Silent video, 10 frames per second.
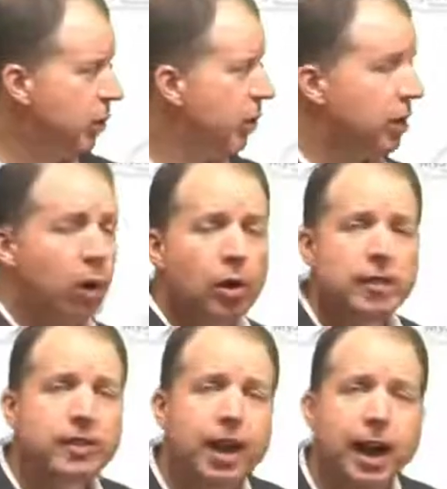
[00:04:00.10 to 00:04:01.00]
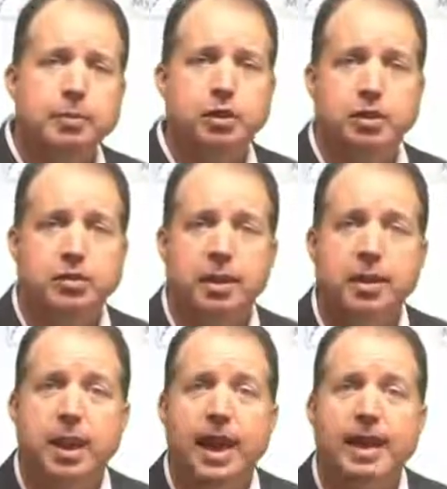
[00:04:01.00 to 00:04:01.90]
Look at all of the obstacles that
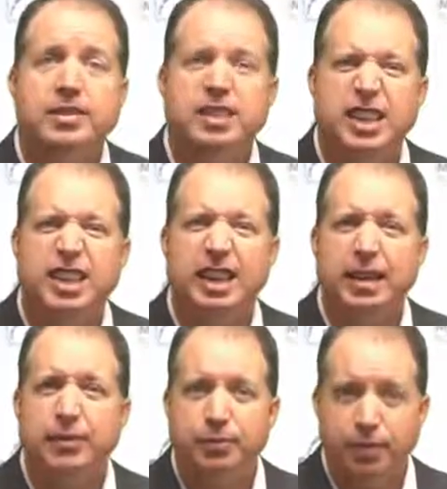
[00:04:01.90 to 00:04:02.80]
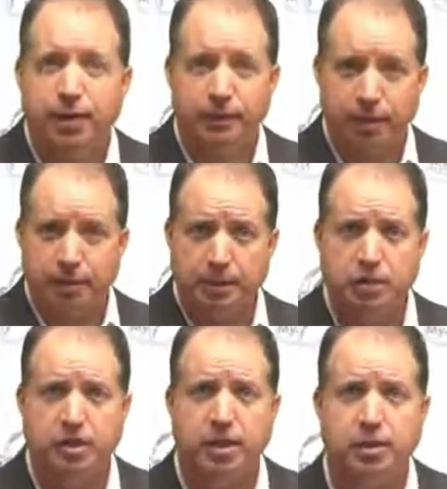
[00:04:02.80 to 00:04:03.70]
they had sitting in front of them that you
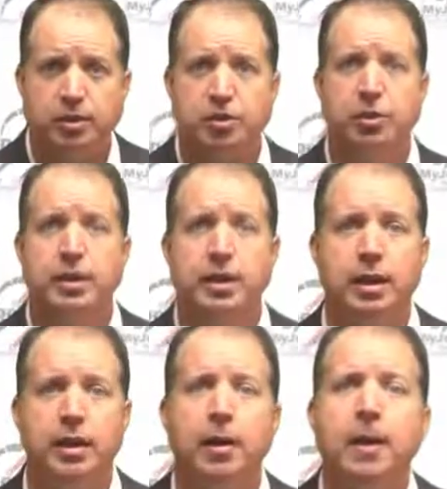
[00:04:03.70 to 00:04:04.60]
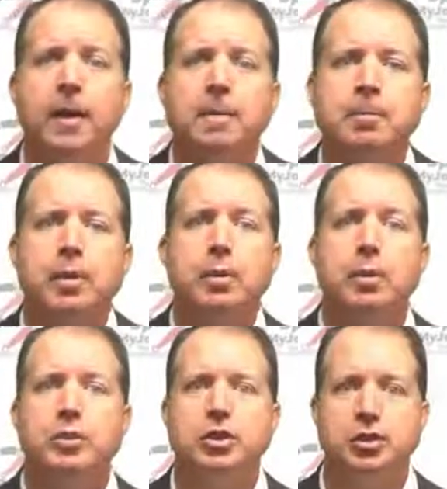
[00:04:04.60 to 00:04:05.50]
see on the screen here that we were
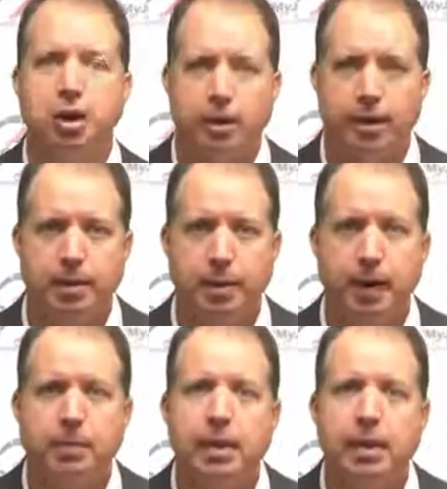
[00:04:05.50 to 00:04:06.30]
just talking about.